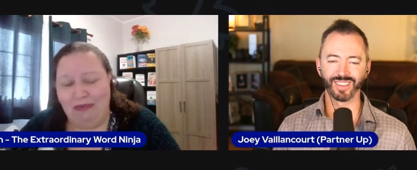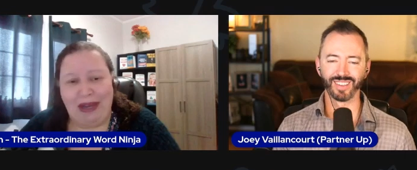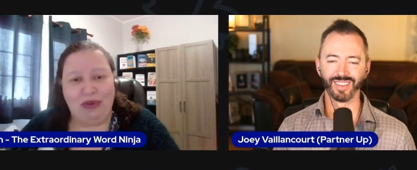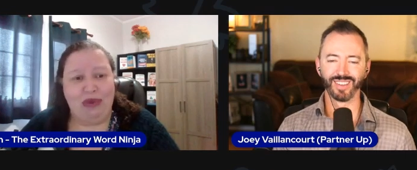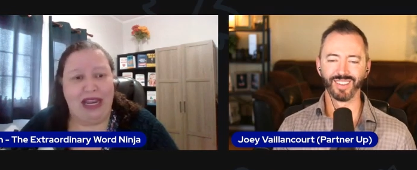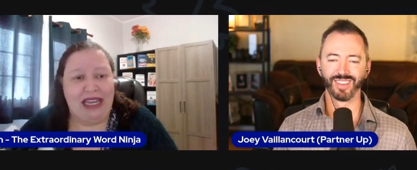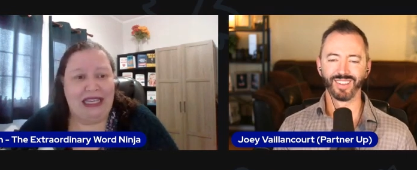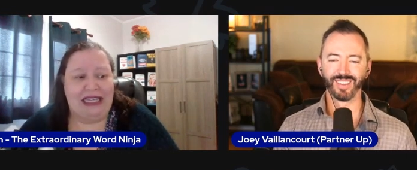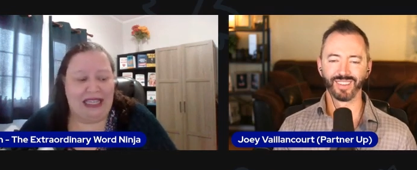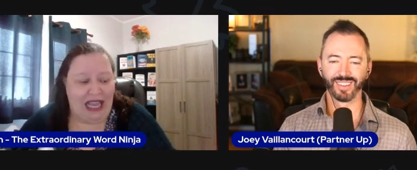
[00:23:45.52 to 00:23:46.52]
Speaker 1: know, by writing
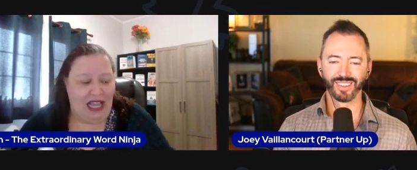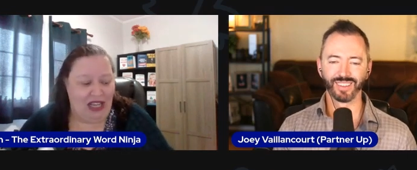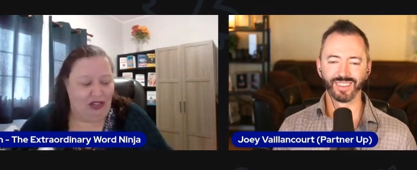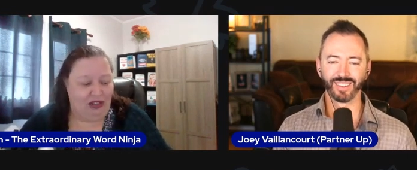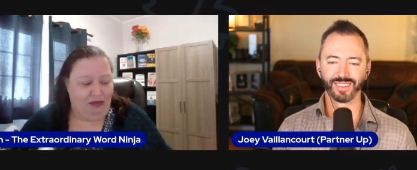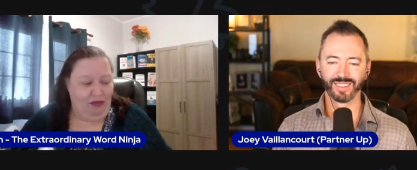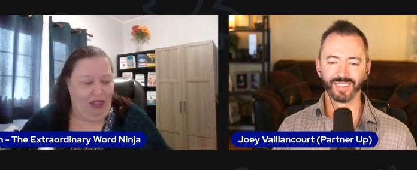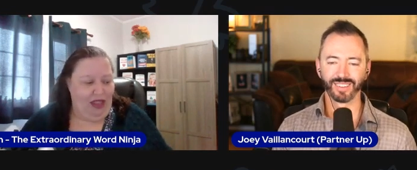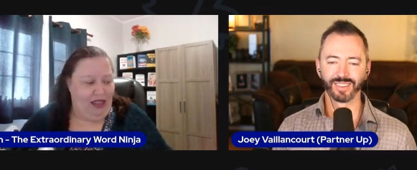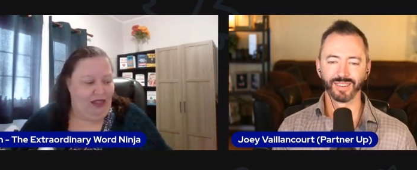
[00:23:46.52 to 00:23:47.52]
it down,
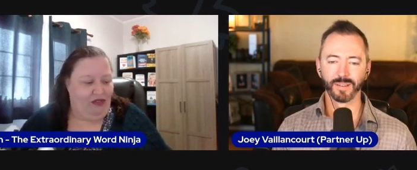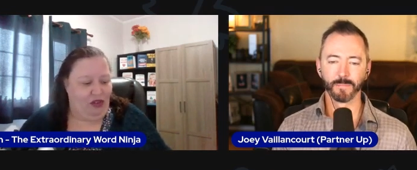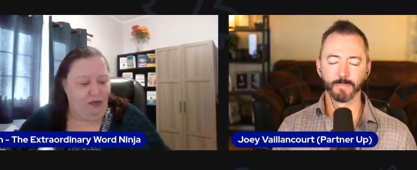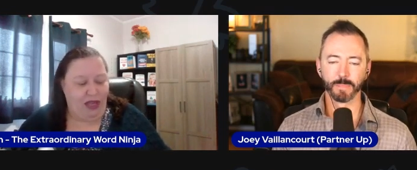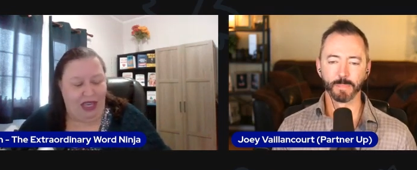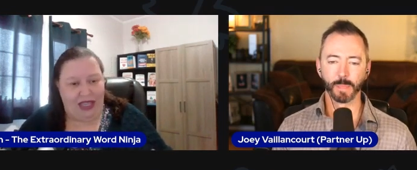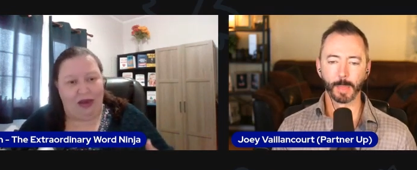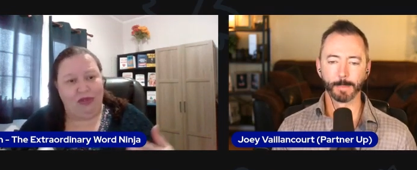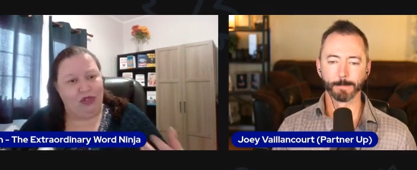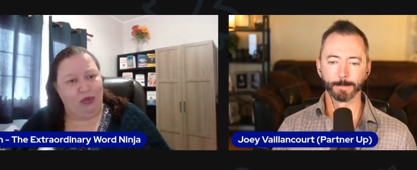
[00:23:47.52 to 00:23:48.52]
for me,
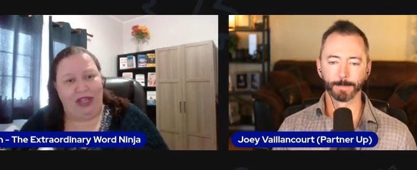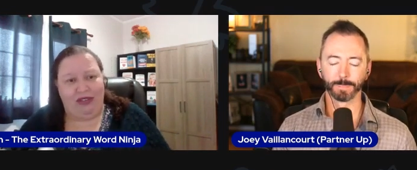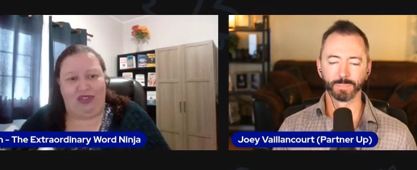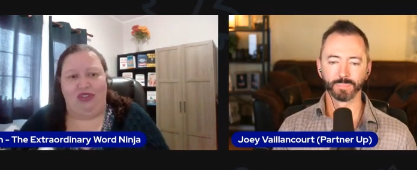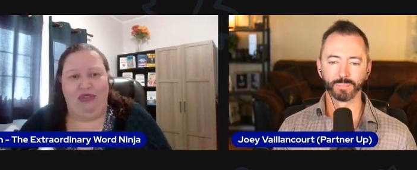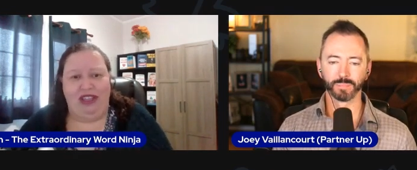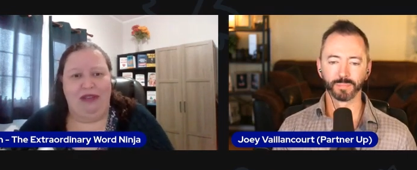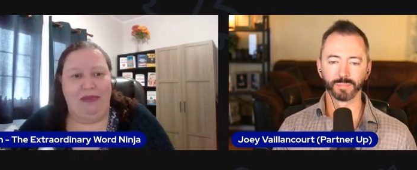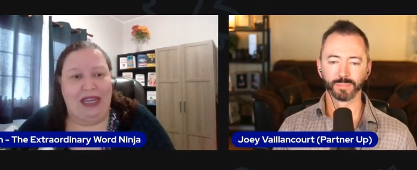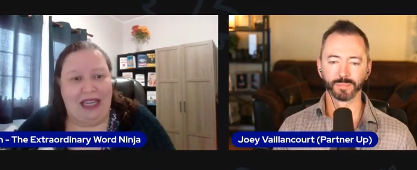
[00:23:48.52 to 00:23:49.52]
that was a way of showing
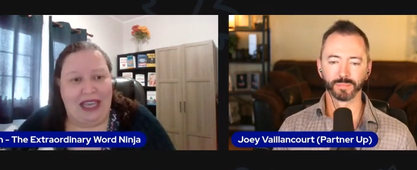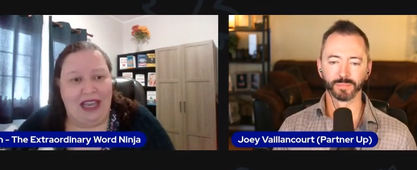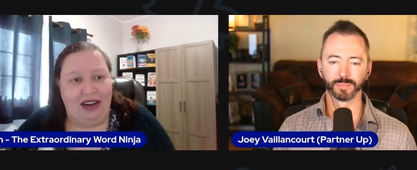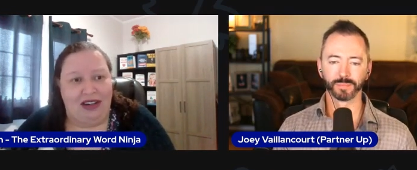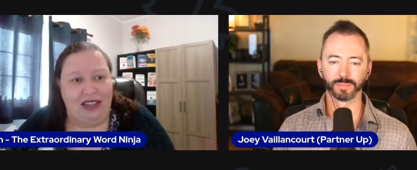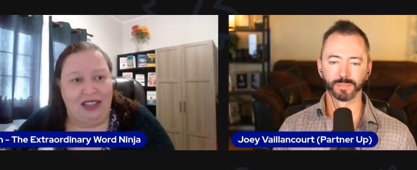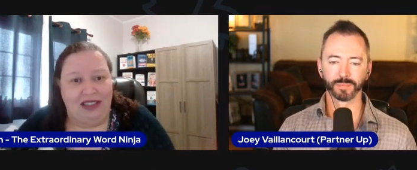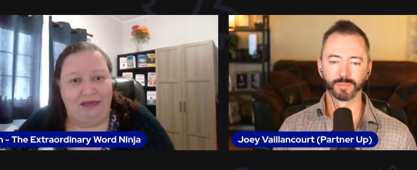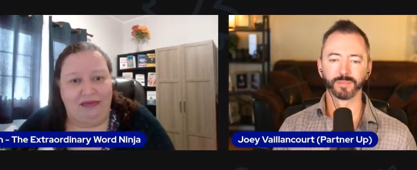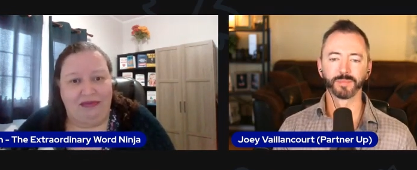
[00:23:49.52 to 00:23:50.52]
them that I cared.
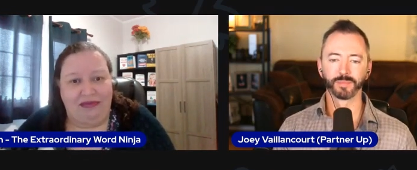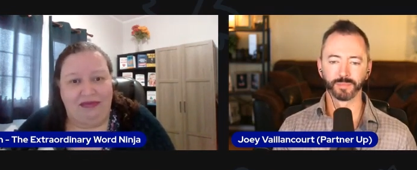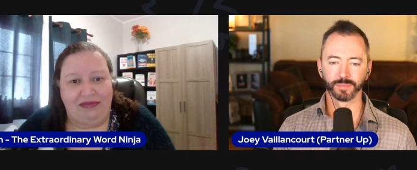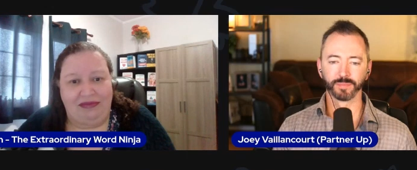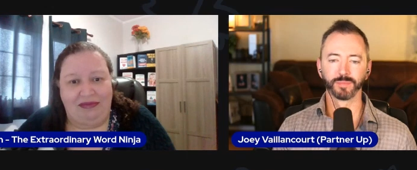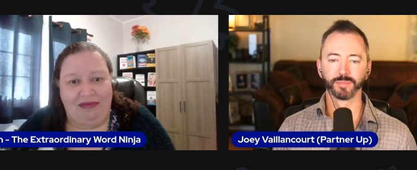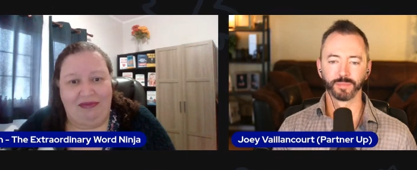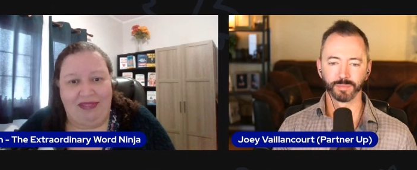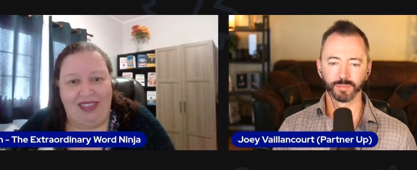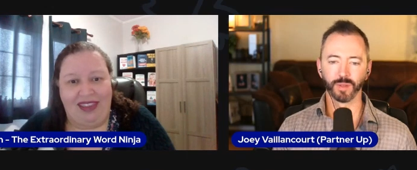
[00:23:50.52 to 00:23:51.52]

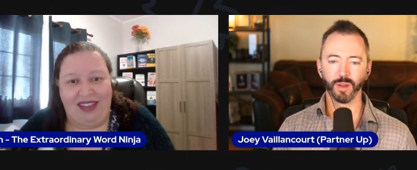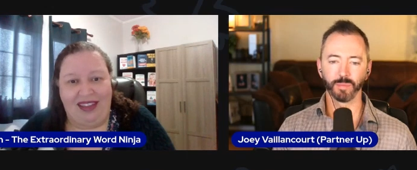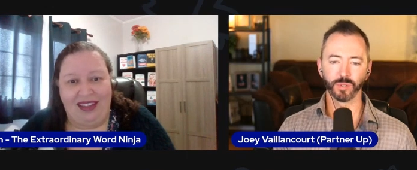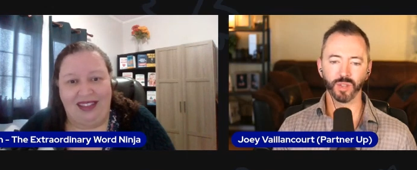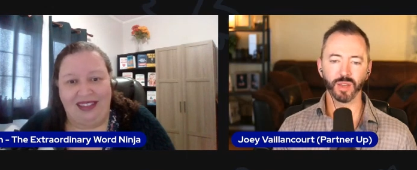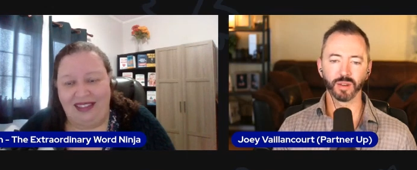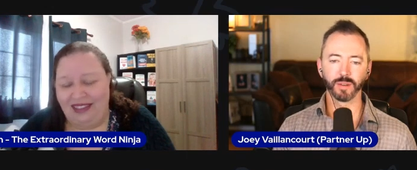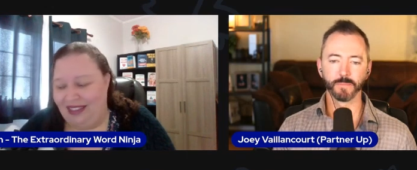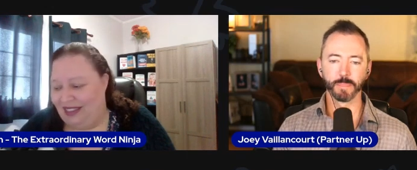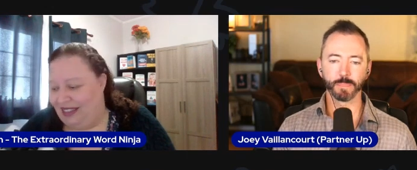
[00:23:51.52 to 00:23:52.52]
Speaker 2: 100%.
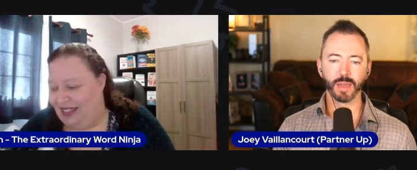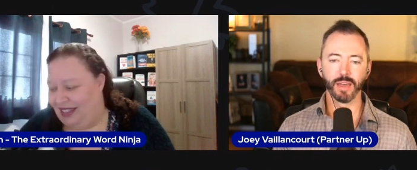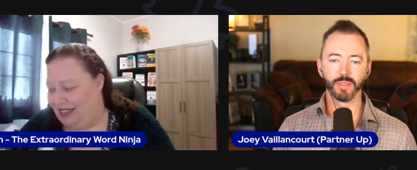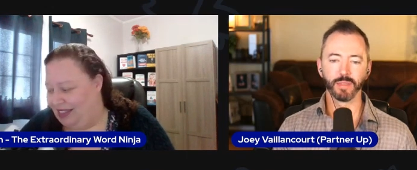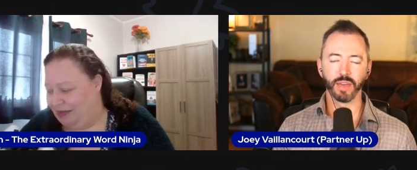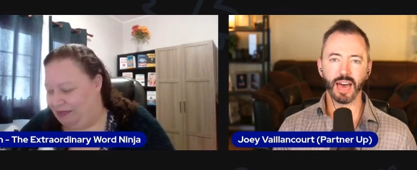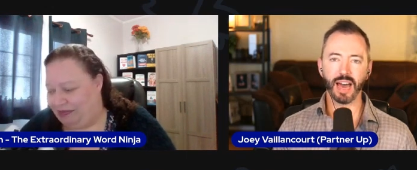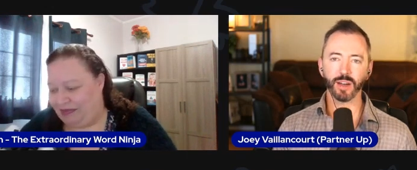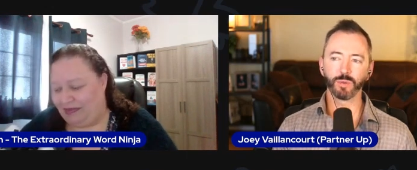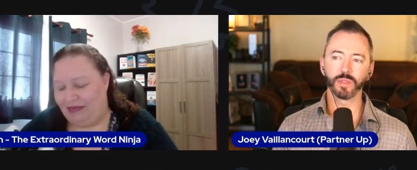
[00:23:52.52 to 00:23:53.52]
And the hack
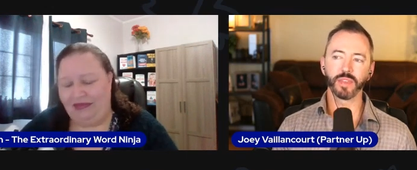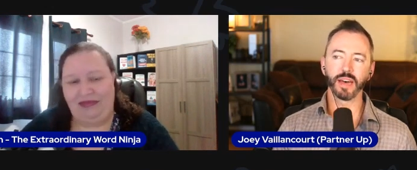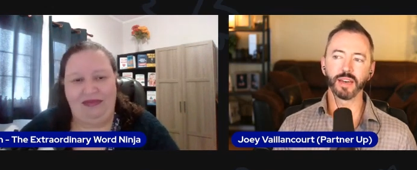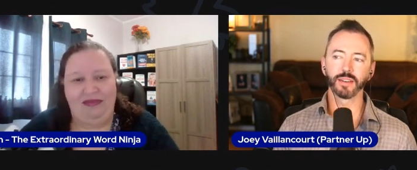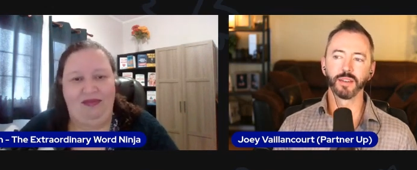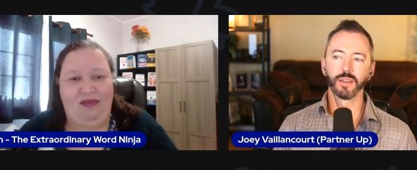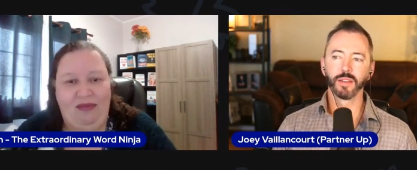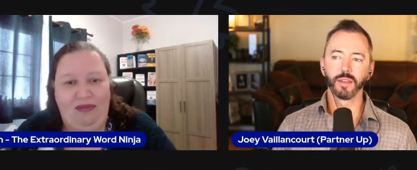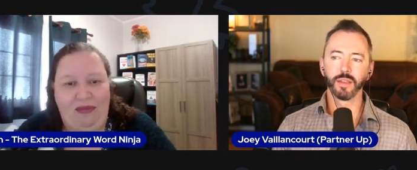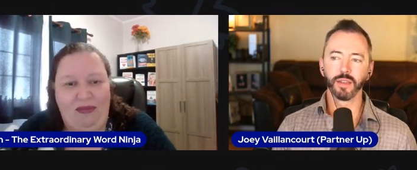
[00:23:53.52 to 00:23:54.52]
with that
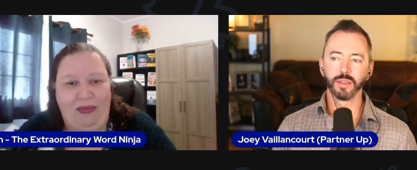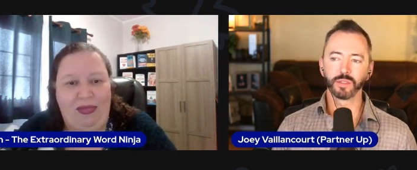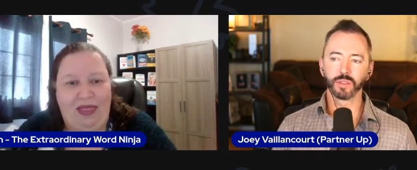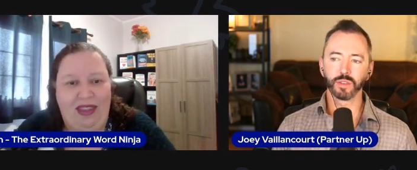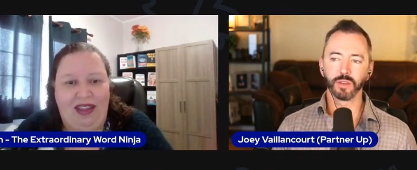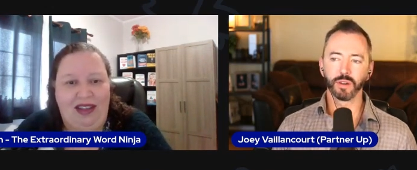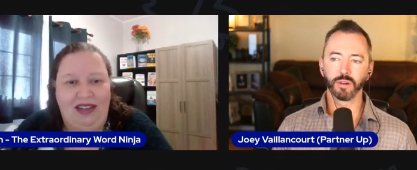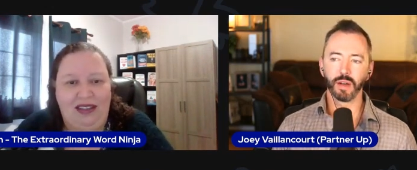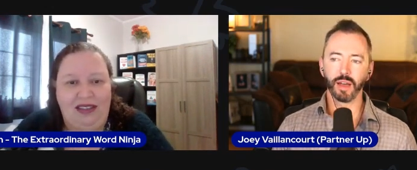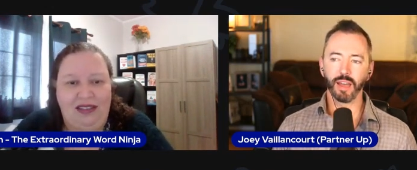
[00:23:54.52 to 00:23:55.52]
is, you know, I
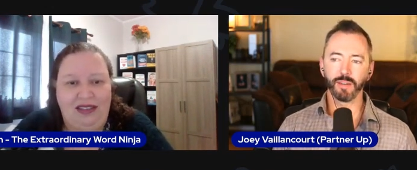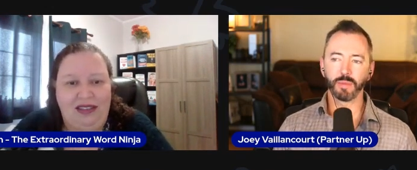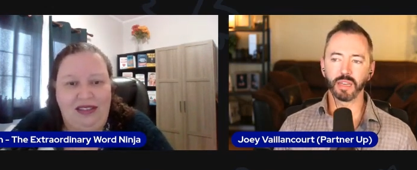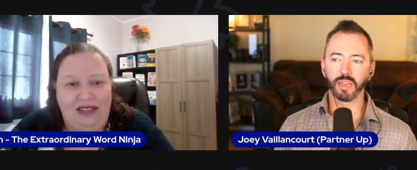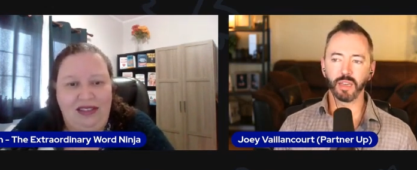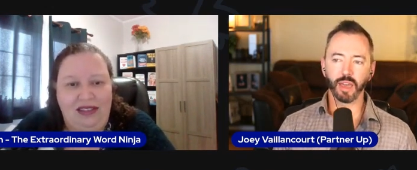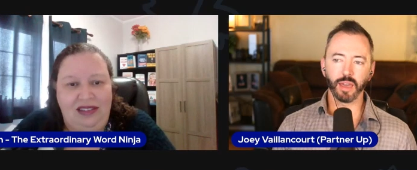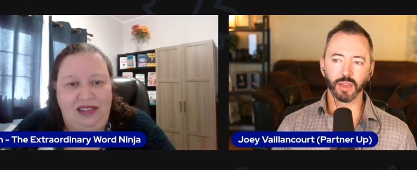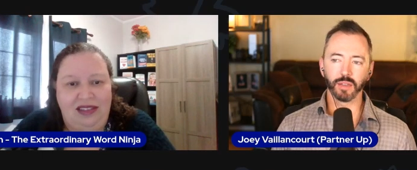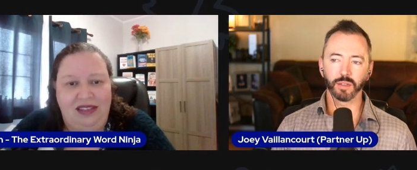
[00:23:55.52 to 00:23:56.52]
have my
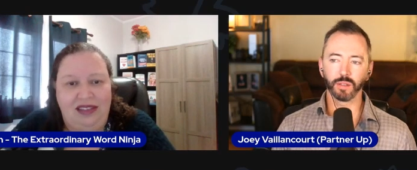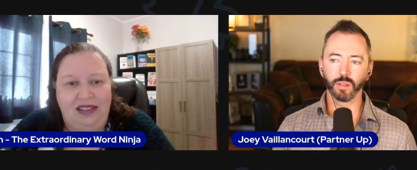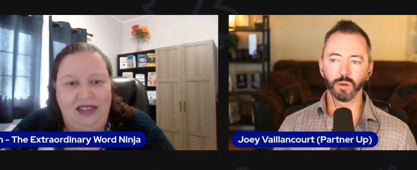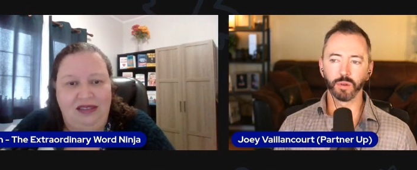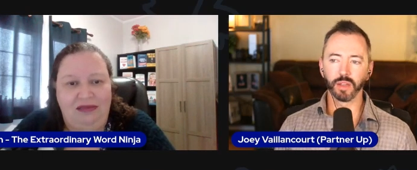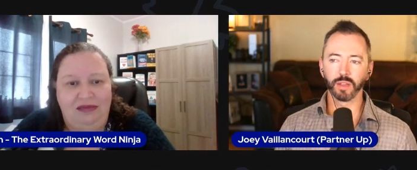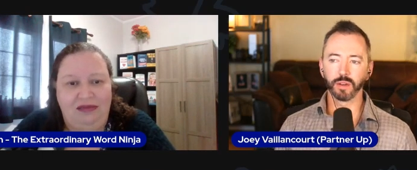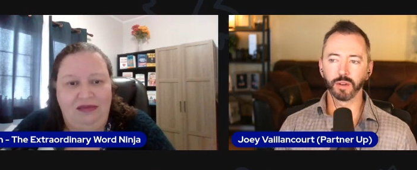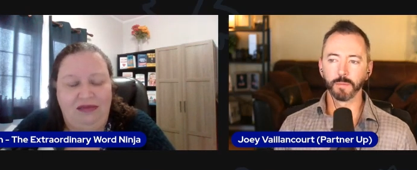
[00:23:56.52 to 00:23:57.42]
EA load in